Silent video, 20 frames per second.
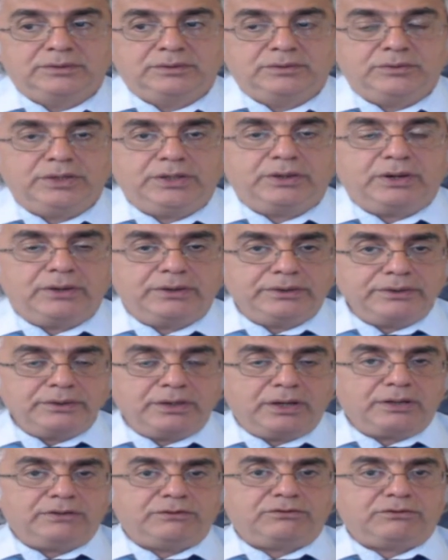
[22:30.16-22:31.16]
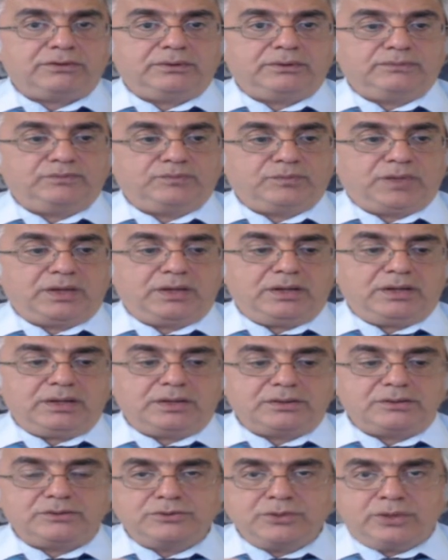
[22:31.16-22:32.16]
We are not
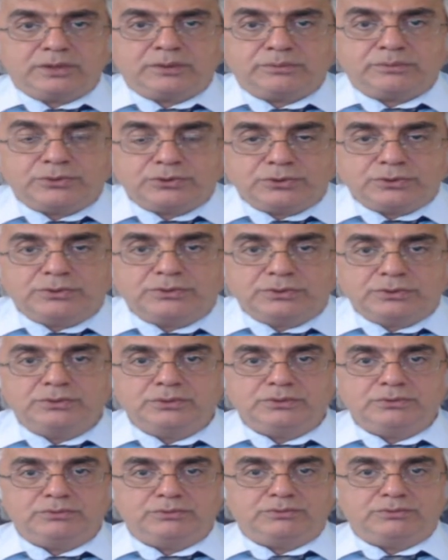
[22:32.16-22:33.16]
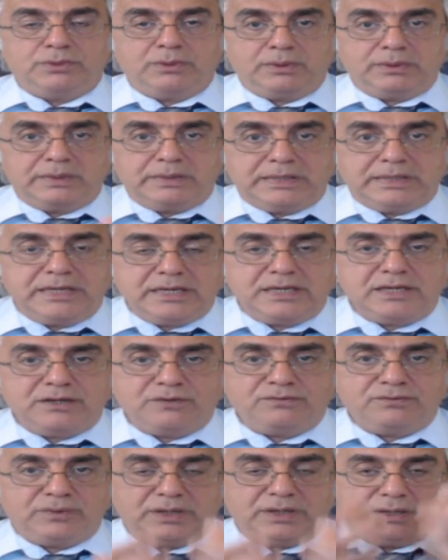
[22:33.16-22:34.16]
doomed to
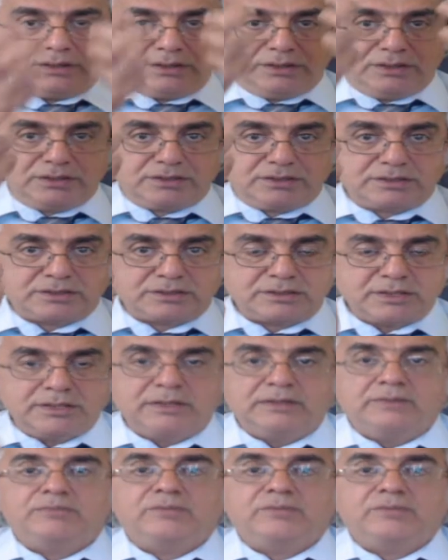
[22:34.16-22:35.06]
live in this